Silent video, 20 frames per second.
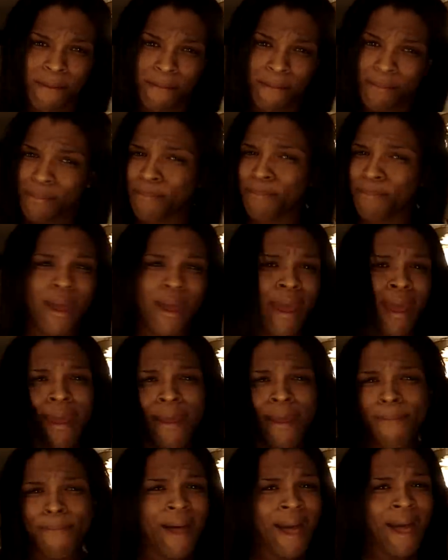
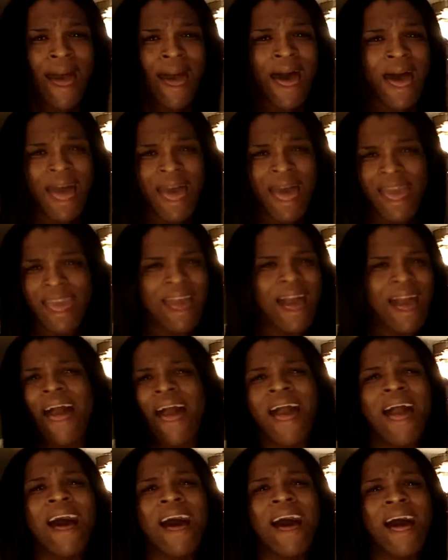Baby,
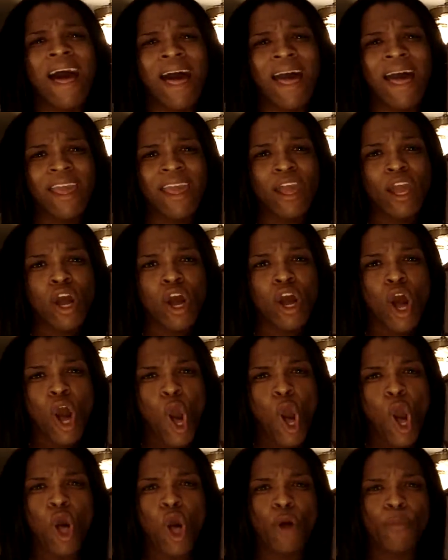I
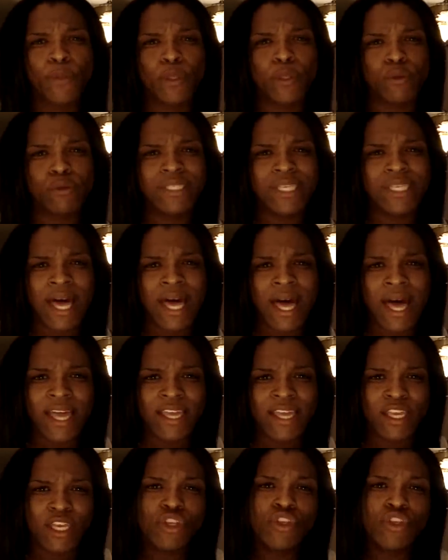hope hope you
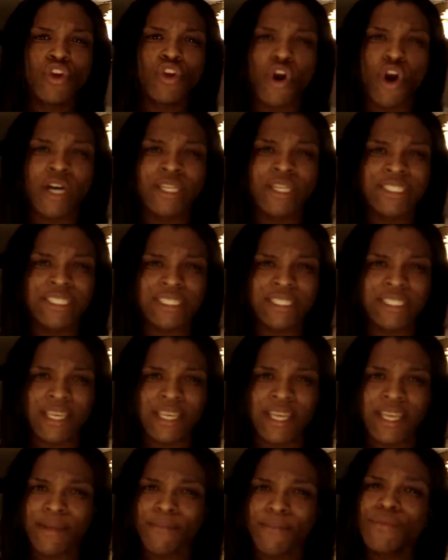die in your
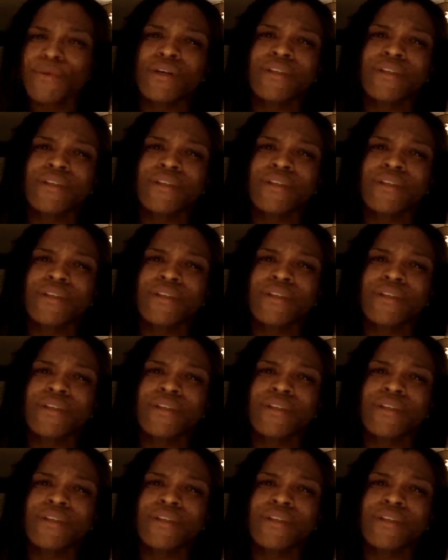sleep.